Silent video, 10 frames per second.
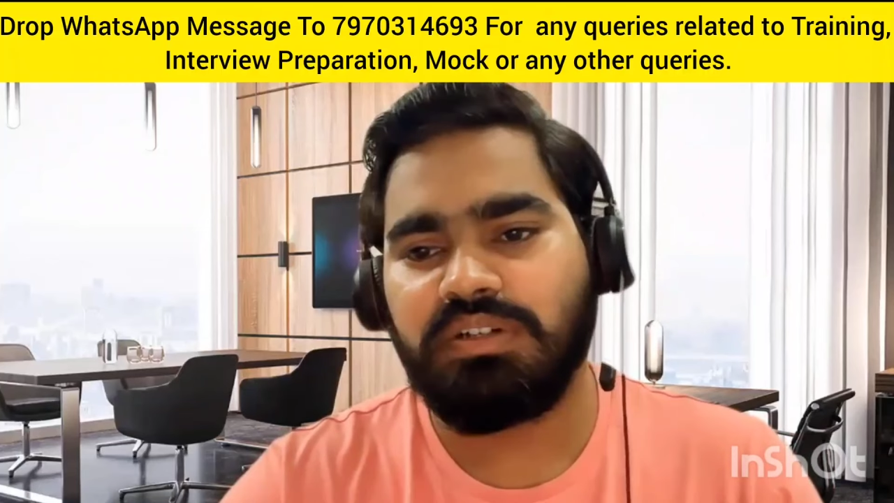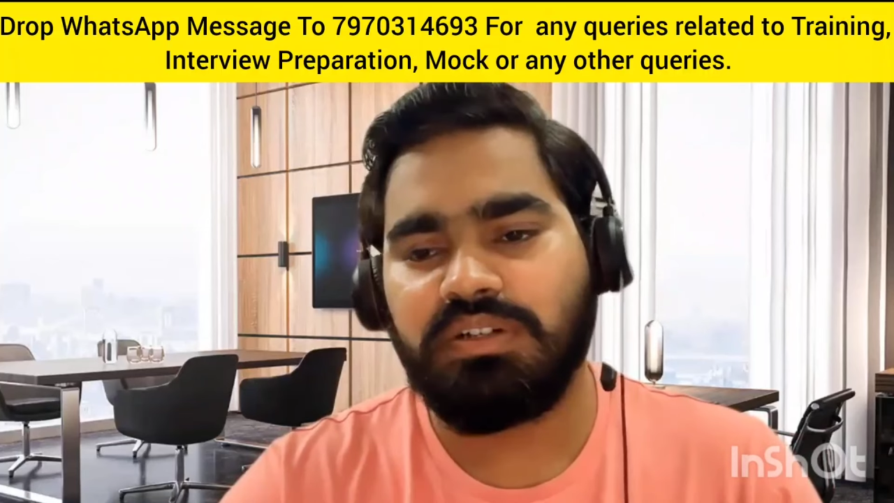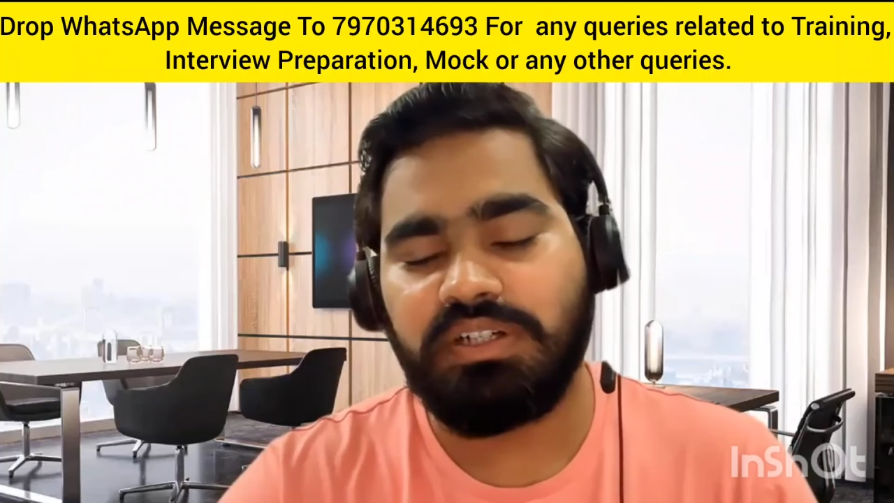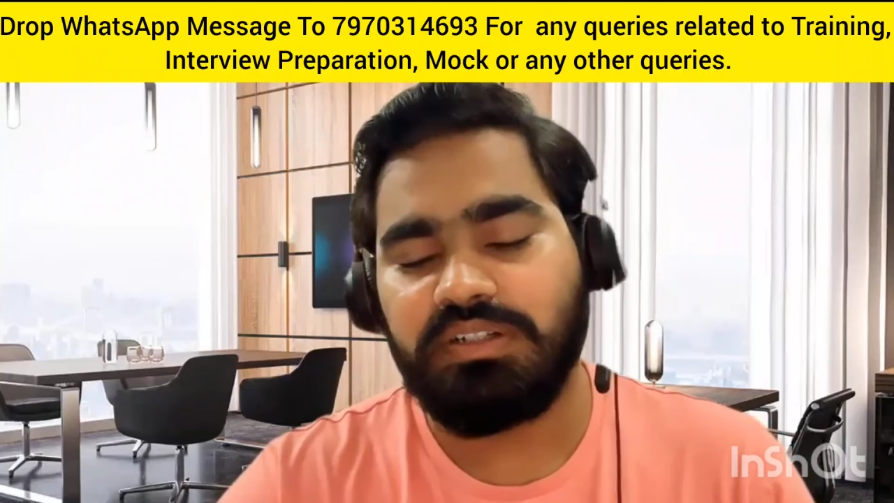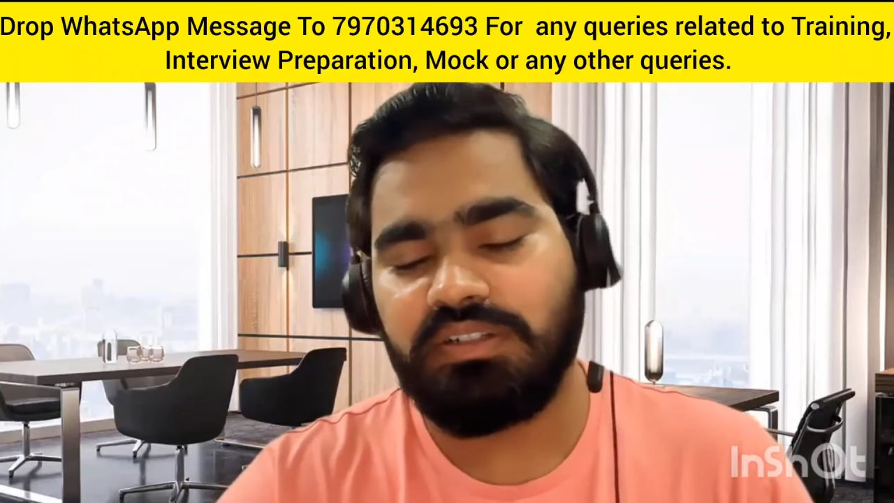
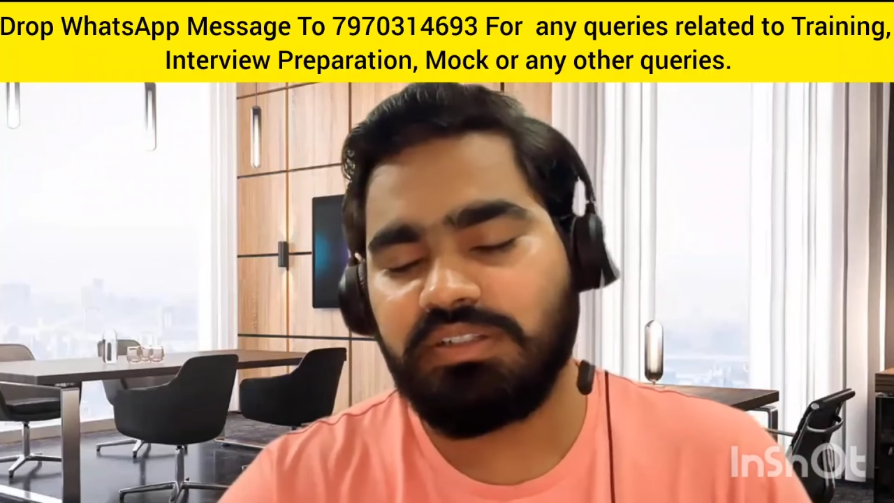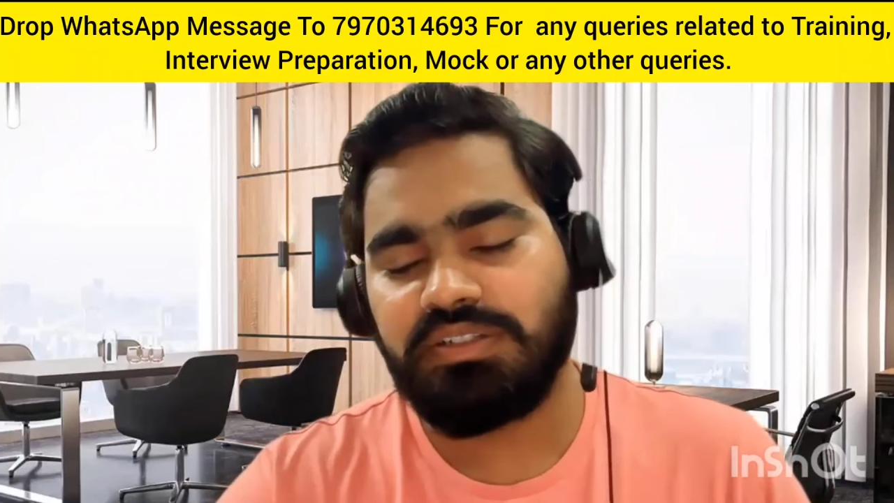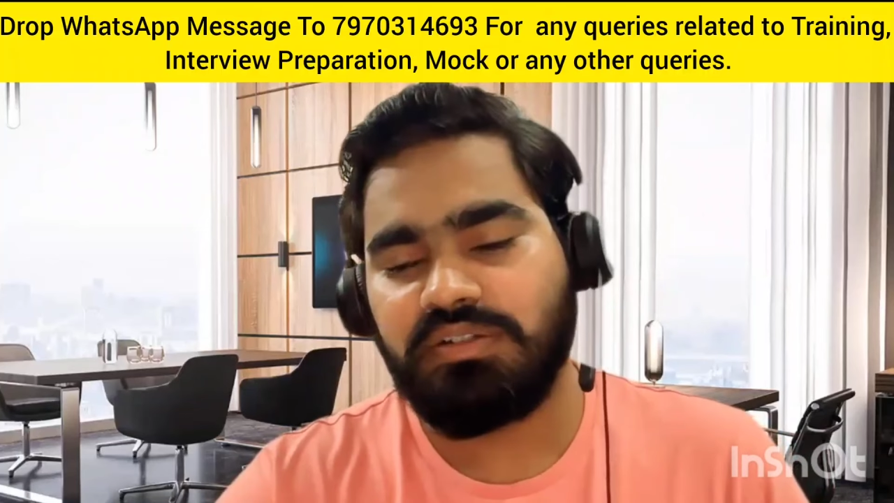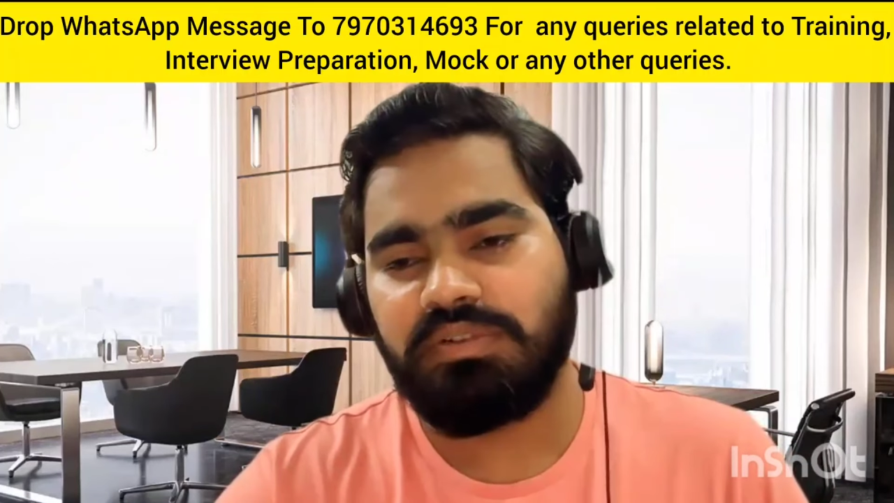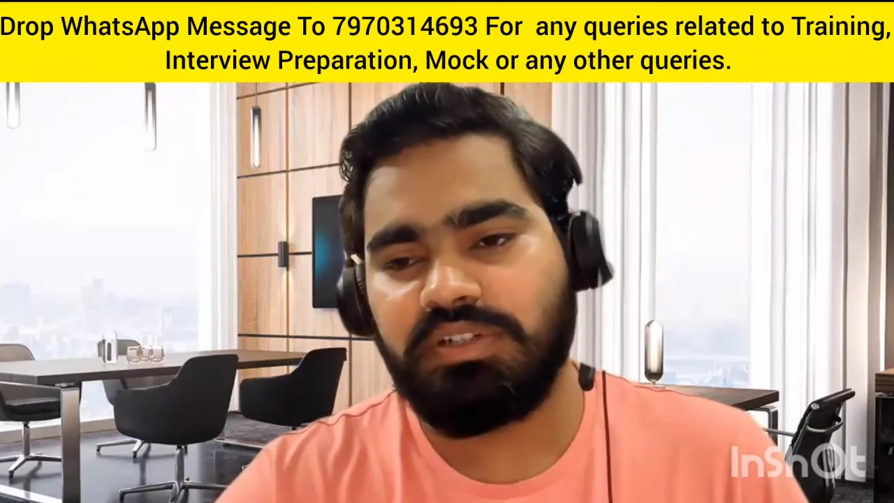in the
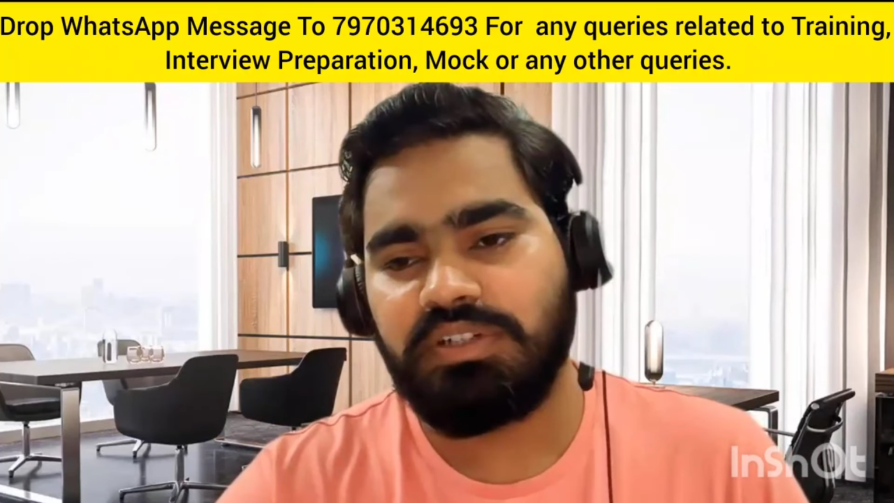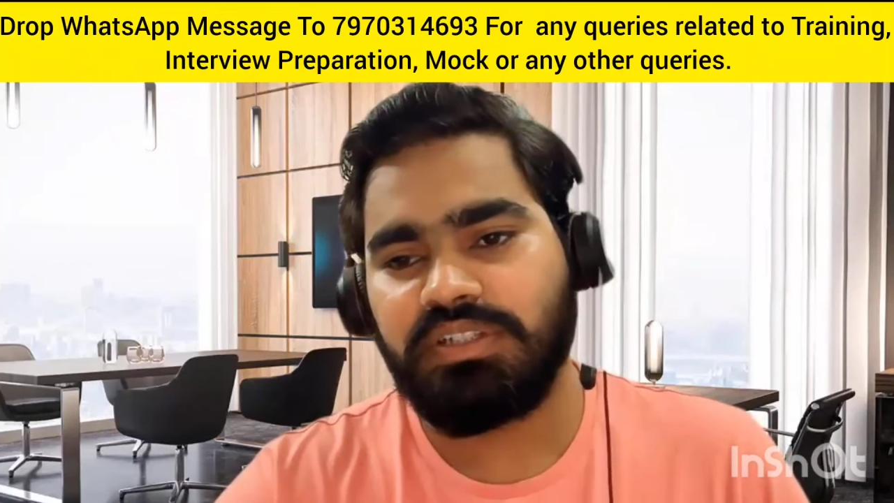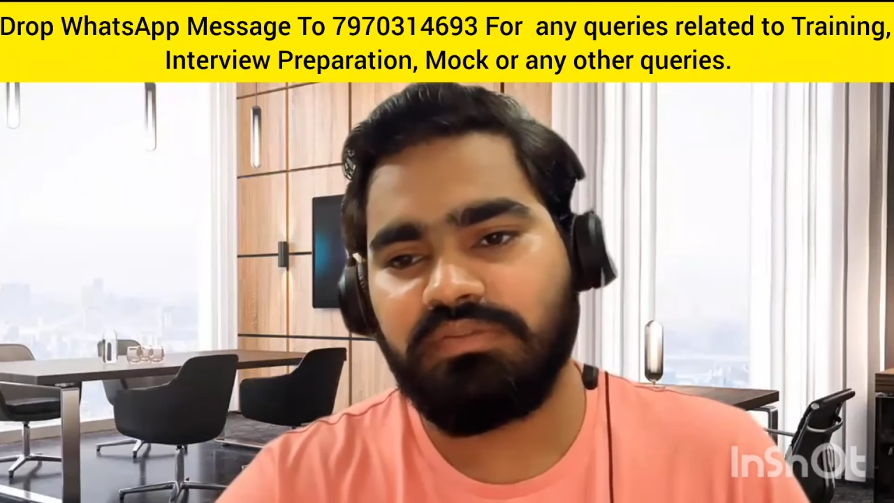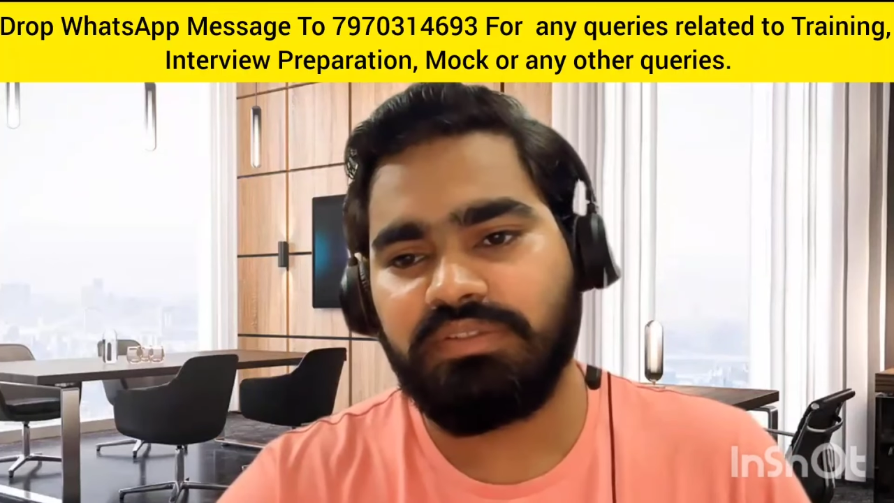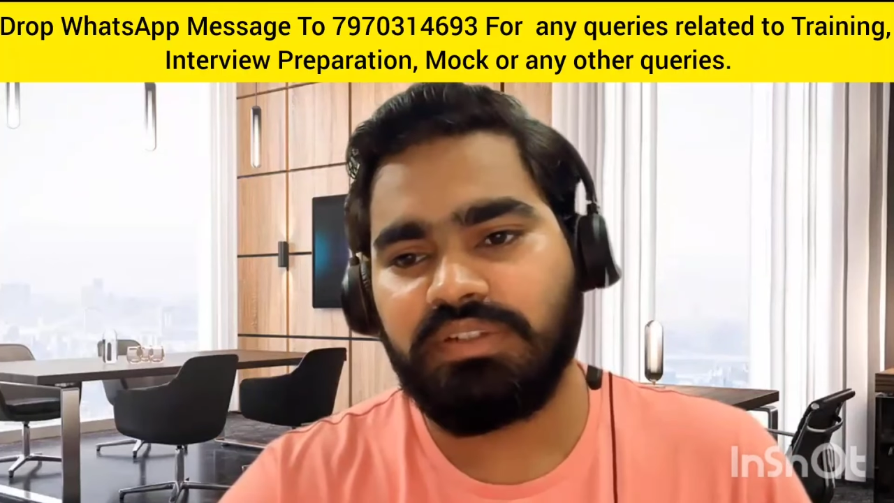server
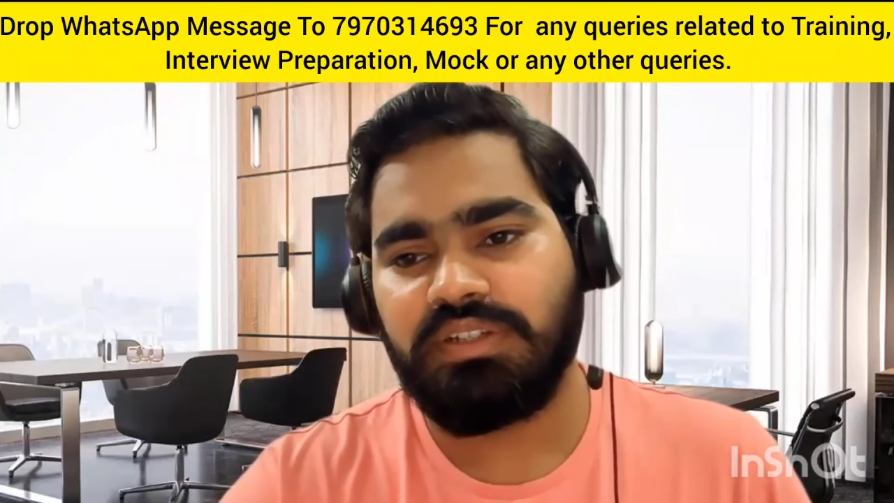itself?